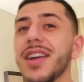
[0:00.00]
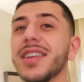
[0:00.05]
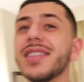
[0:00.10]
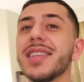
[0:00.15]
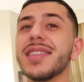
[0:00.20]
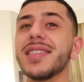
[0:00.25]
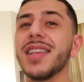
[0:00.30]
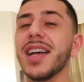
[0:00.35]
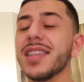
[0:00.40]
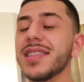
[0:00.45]

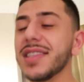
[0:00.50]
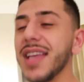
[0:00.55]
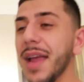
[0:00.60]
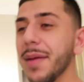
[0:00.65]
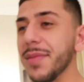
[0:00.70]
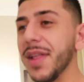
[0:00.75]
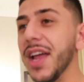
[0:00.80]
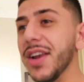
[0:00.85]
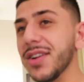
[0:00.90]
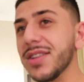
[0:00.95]
There's a Suns
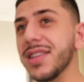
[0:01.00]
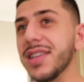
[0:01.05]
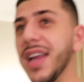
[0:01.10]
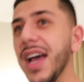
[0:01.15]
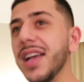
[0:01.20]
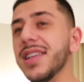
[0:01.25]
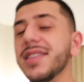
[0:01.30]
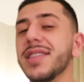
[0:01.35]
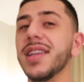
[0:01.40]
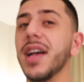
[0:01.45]
game later
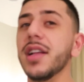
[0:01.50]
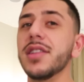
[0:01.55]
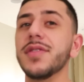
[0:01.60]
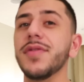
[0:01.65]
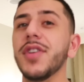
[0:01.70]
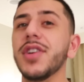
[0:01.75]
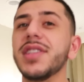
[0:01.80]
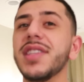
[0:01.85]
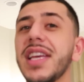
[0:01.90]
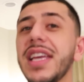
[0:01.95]
tonight, Suns
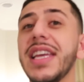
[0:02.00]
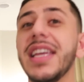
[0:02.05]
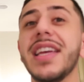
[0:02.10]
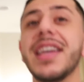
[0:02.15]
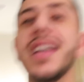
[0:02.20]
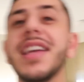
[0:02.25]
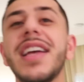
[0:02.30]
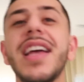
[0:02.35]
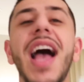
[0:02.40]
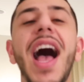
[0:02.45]
versus
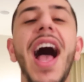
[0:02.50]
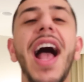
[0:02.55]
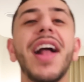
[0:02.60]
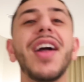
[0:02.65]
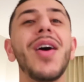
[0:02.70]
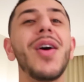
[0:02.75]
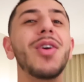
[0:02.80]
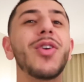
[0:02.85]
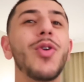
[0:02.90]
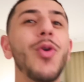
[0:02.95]
Heat. I
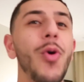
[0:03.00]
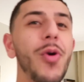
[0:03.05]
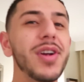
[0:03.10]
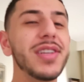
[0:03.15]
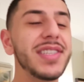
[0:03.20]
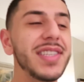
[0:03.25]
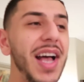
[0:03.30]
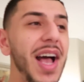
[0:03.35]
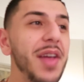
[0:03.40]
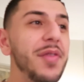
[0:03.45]
got
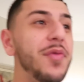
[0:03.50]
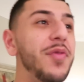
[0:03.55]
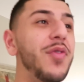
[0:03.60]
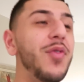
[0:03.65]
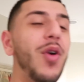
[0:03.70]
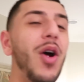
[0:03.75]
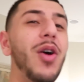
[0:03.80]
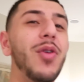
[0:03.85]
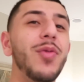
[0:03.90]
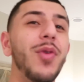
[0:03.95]
courtside
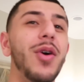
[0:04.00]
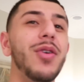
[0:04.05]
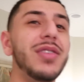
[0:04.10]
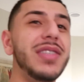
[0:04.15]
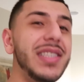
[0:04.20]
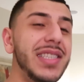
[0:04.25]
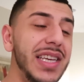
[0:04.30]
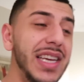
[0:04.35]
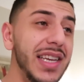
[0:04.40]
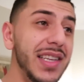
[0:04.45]
front row
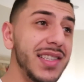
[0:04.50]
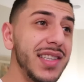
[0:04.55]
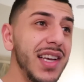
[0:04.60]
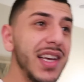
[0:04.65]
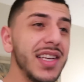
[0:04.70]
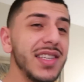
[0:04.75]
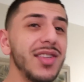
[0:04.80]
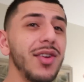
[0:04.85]
seats.